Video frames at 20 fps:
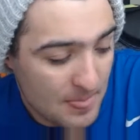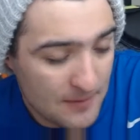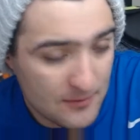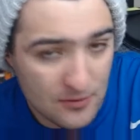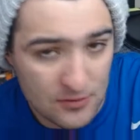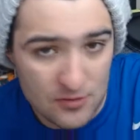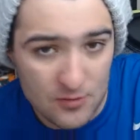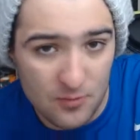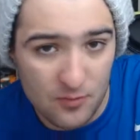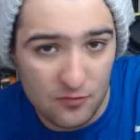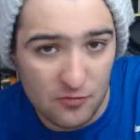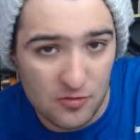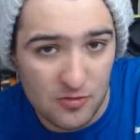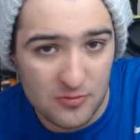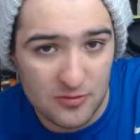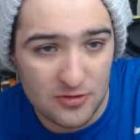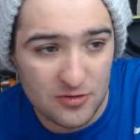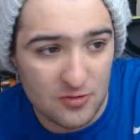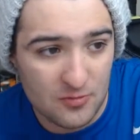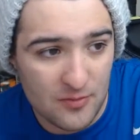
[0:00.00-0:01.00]
you
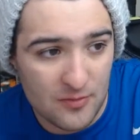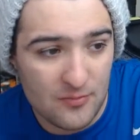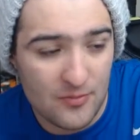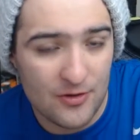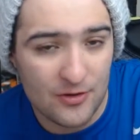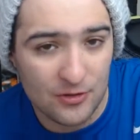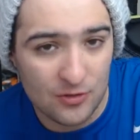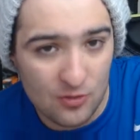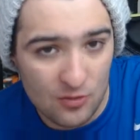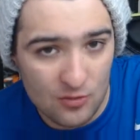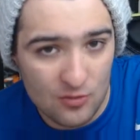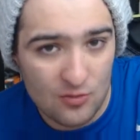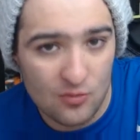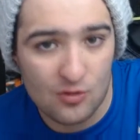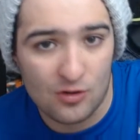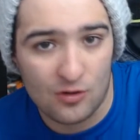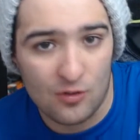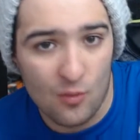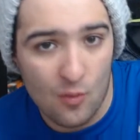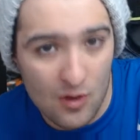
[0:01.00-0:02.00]
perform a little bit better going to
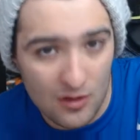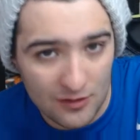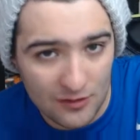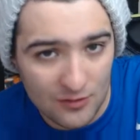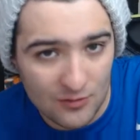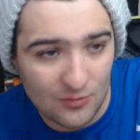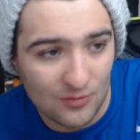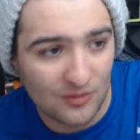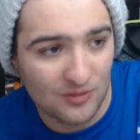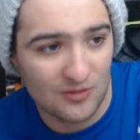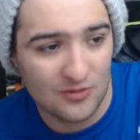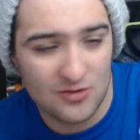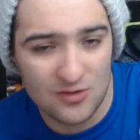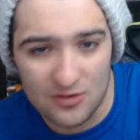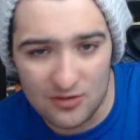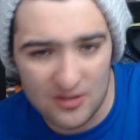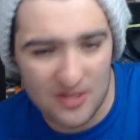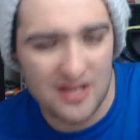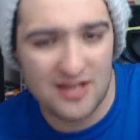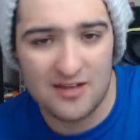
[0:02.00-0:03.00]
work, wanting to work.
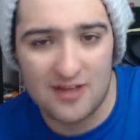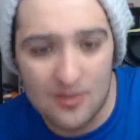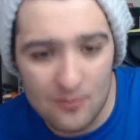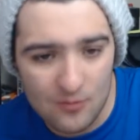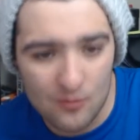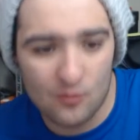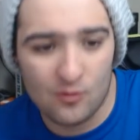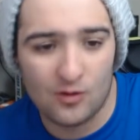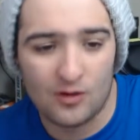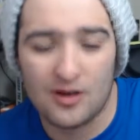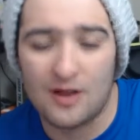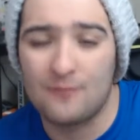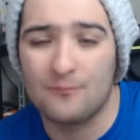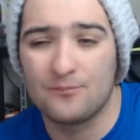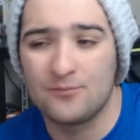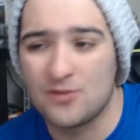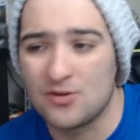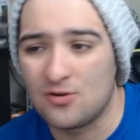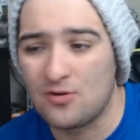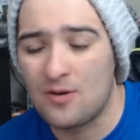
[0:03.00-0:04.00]
Hey, I'm at work. I
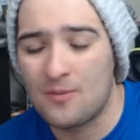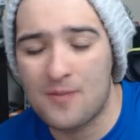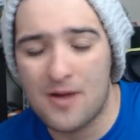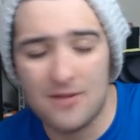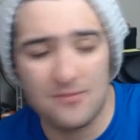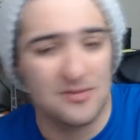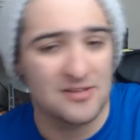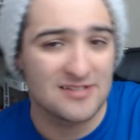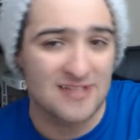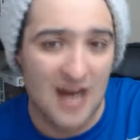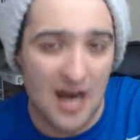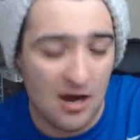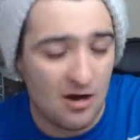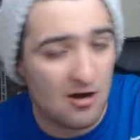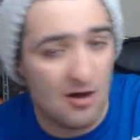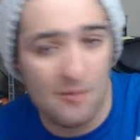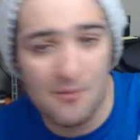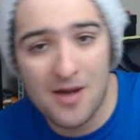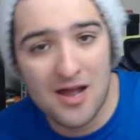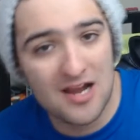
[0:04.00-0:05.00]
might be
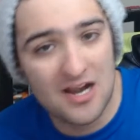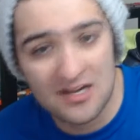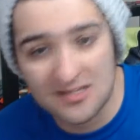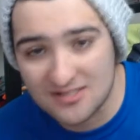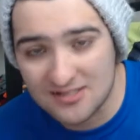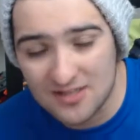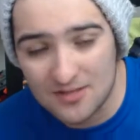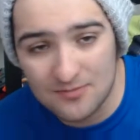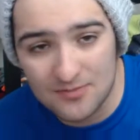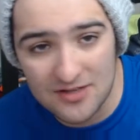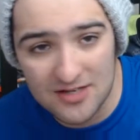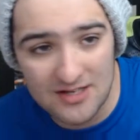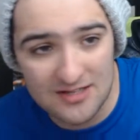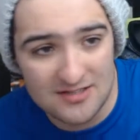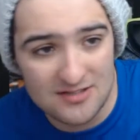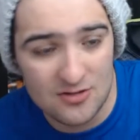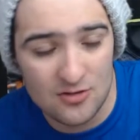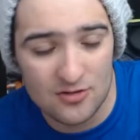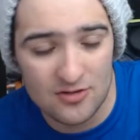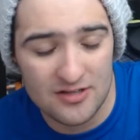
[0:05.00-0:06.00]
tired. I might not have slept
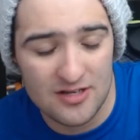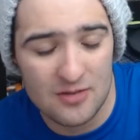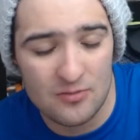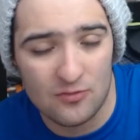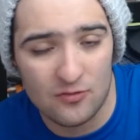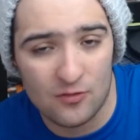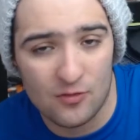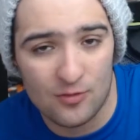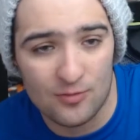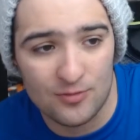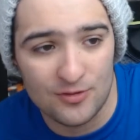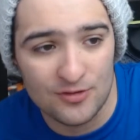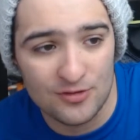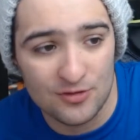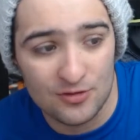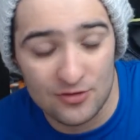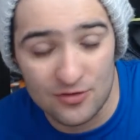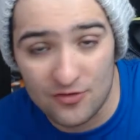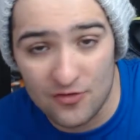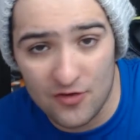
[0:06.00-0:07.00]
the day before, but
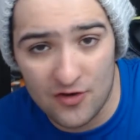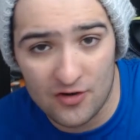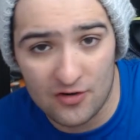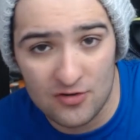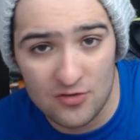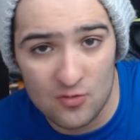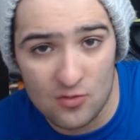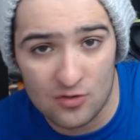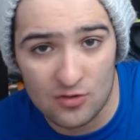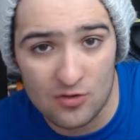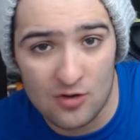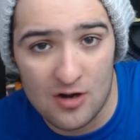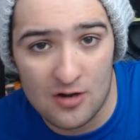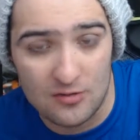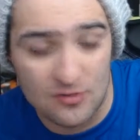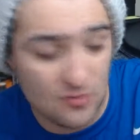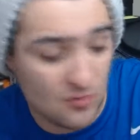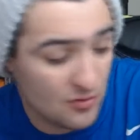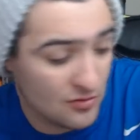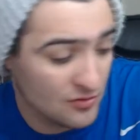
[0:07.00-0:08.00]
you're there and you want to go out
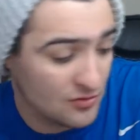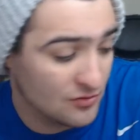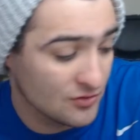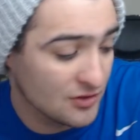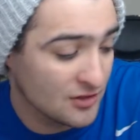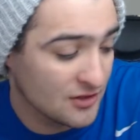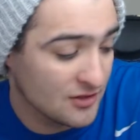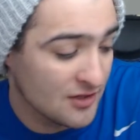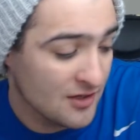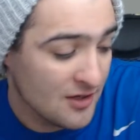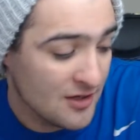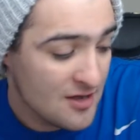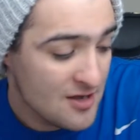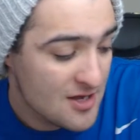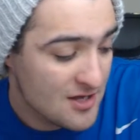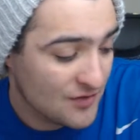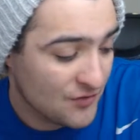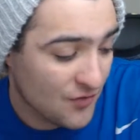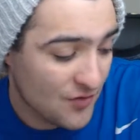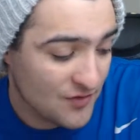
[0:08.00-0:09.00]
and you want to do good.
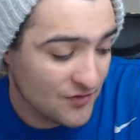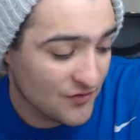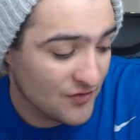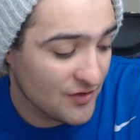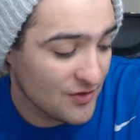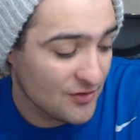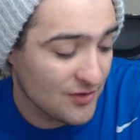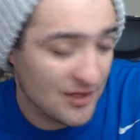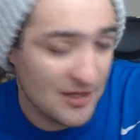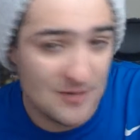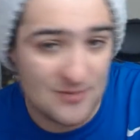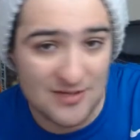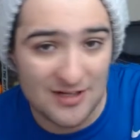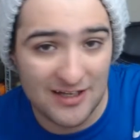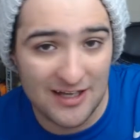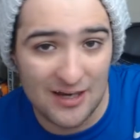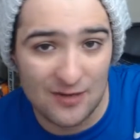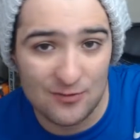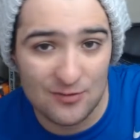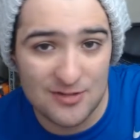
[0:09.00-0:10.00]
As far as video games, I
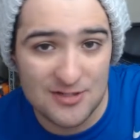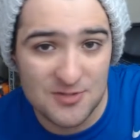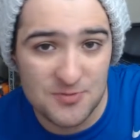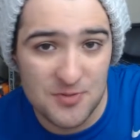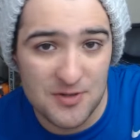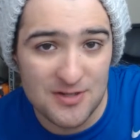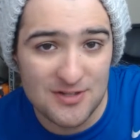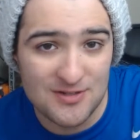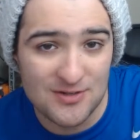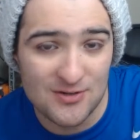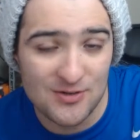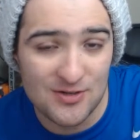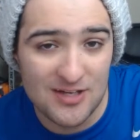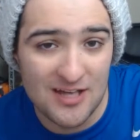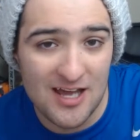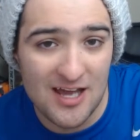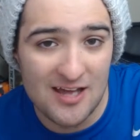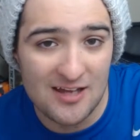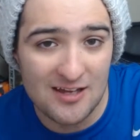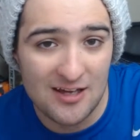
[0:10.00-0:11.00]
can't really speak to it
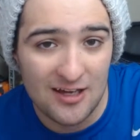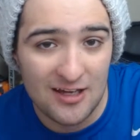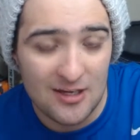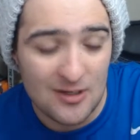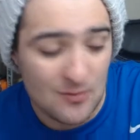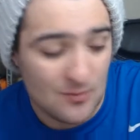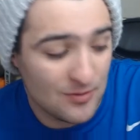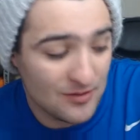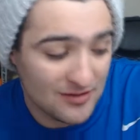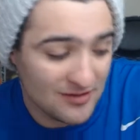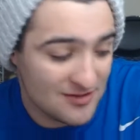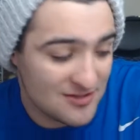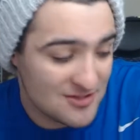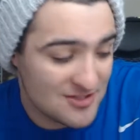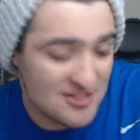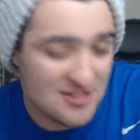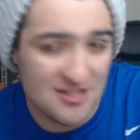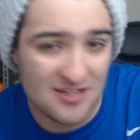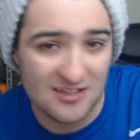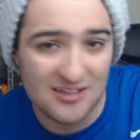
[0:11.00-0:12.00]
yet, but
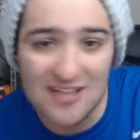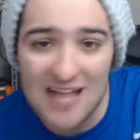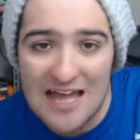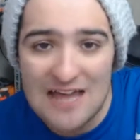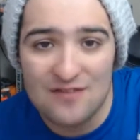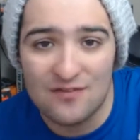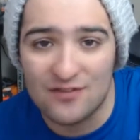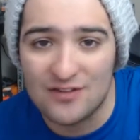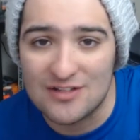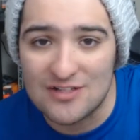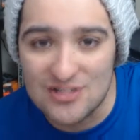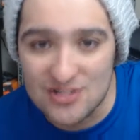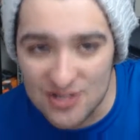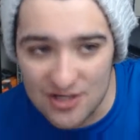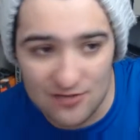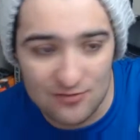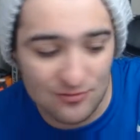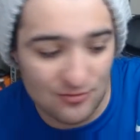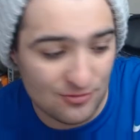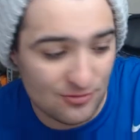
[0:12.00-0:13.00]
just in life in
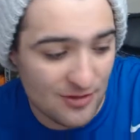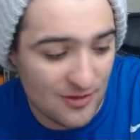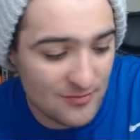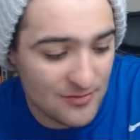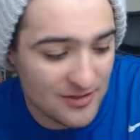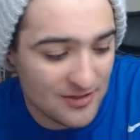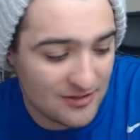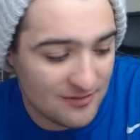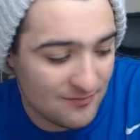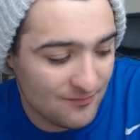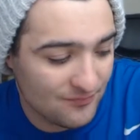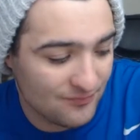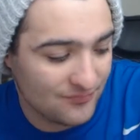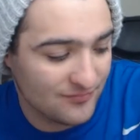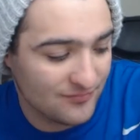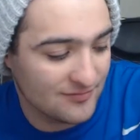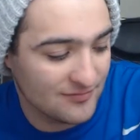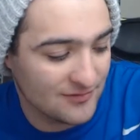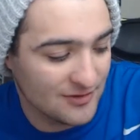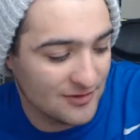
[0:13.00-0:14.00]
general, going
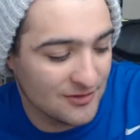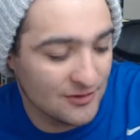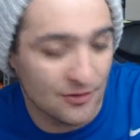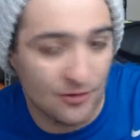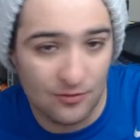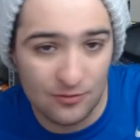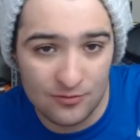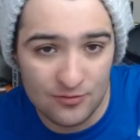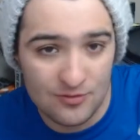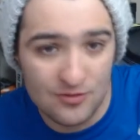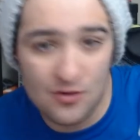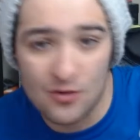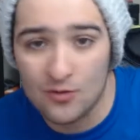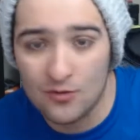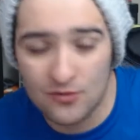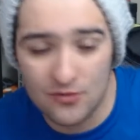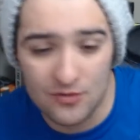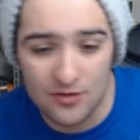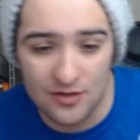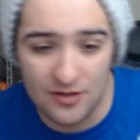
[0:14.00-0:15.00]

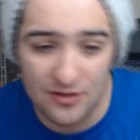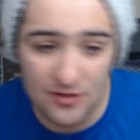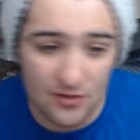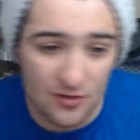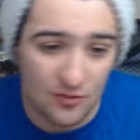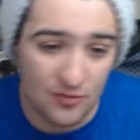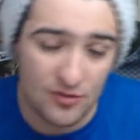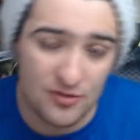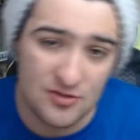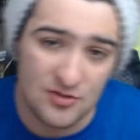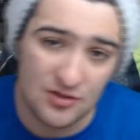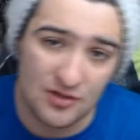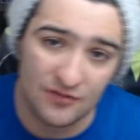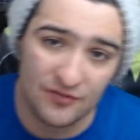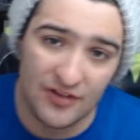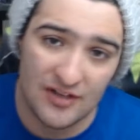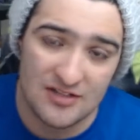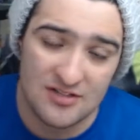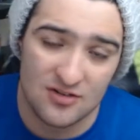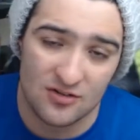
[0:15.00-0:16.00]
through the two
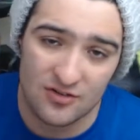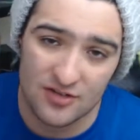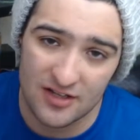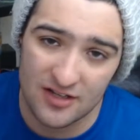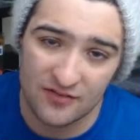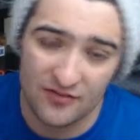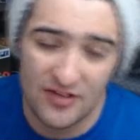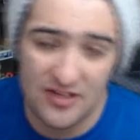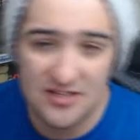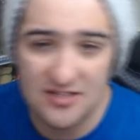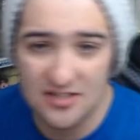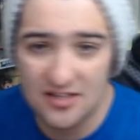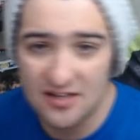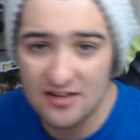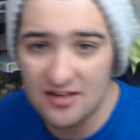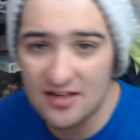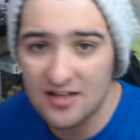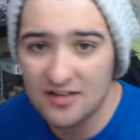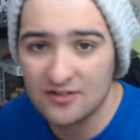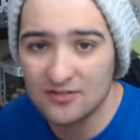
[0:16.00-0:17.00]
conventions, or the convention
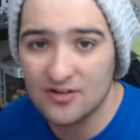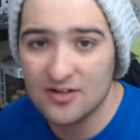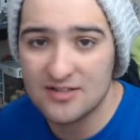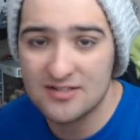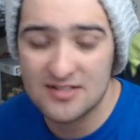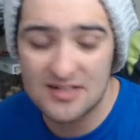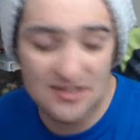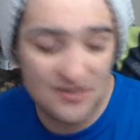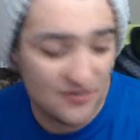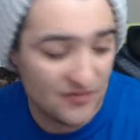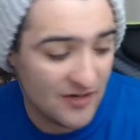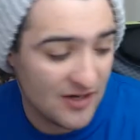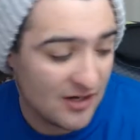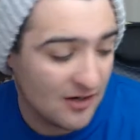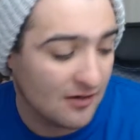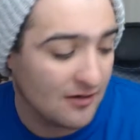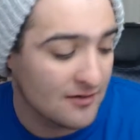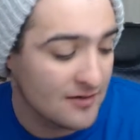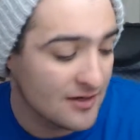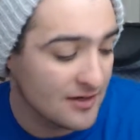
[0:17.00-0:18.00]
and the Renaissance
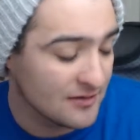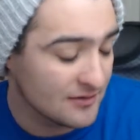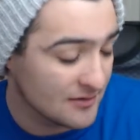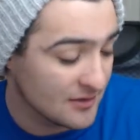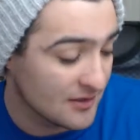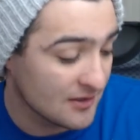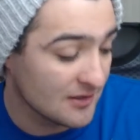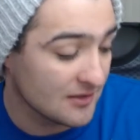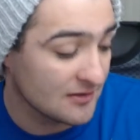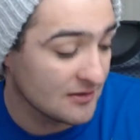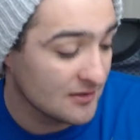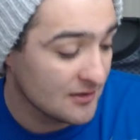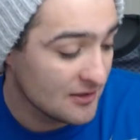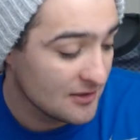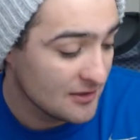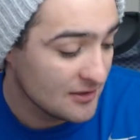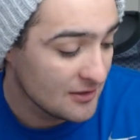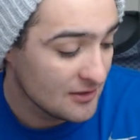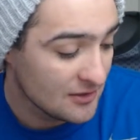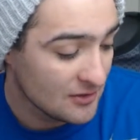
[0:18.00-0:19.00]
Fair, and then
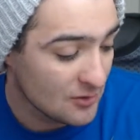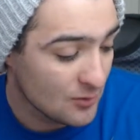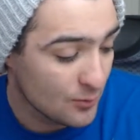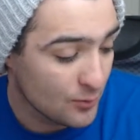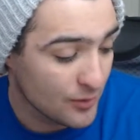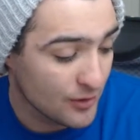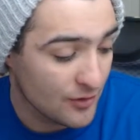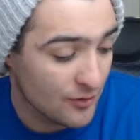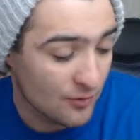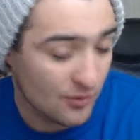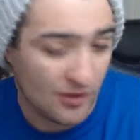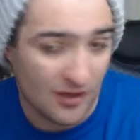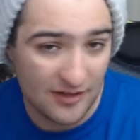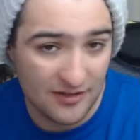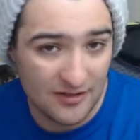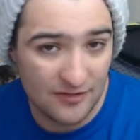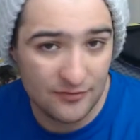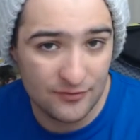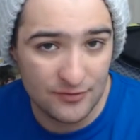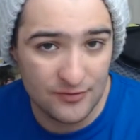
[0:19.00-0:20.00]
being at work, I
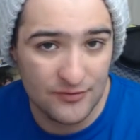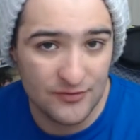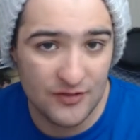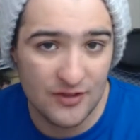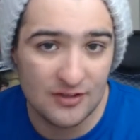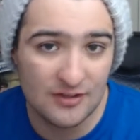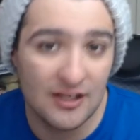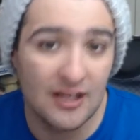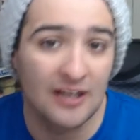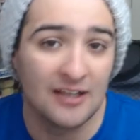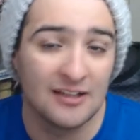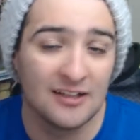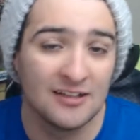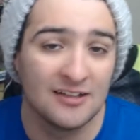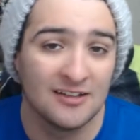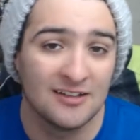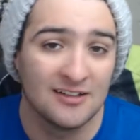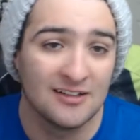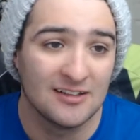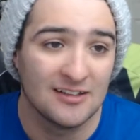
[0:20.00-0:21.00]
definitely felt like
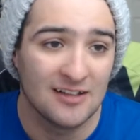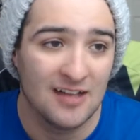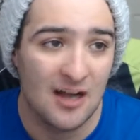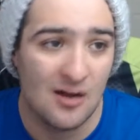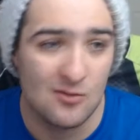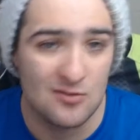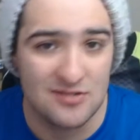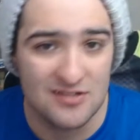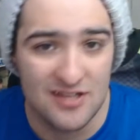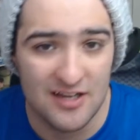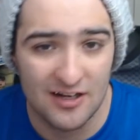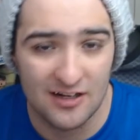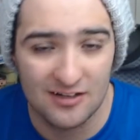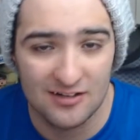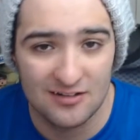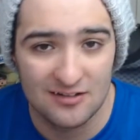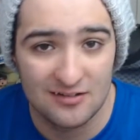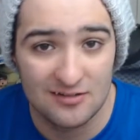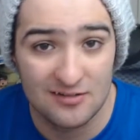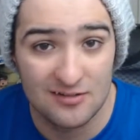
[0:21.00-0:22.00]
I was
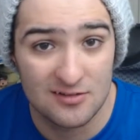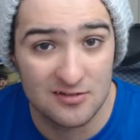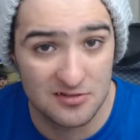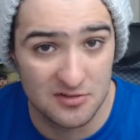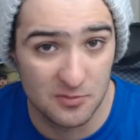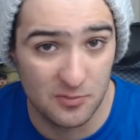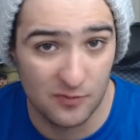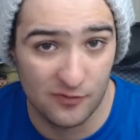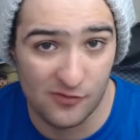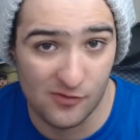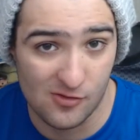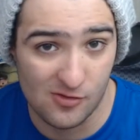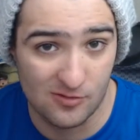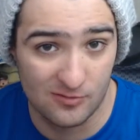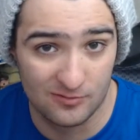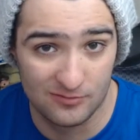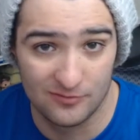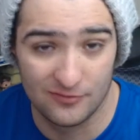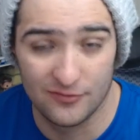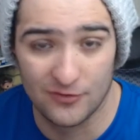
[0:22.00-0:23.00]
there to
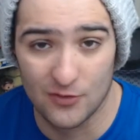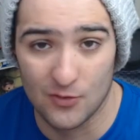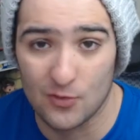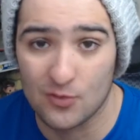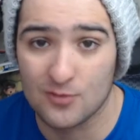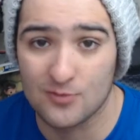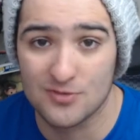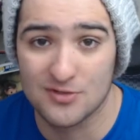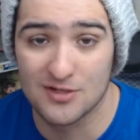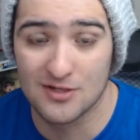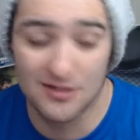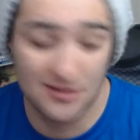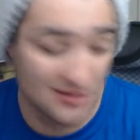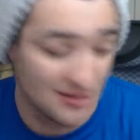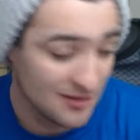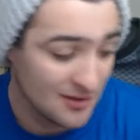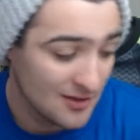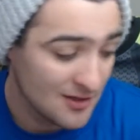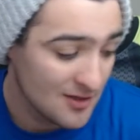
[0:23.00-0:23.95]
perform, if you know what I'm saying.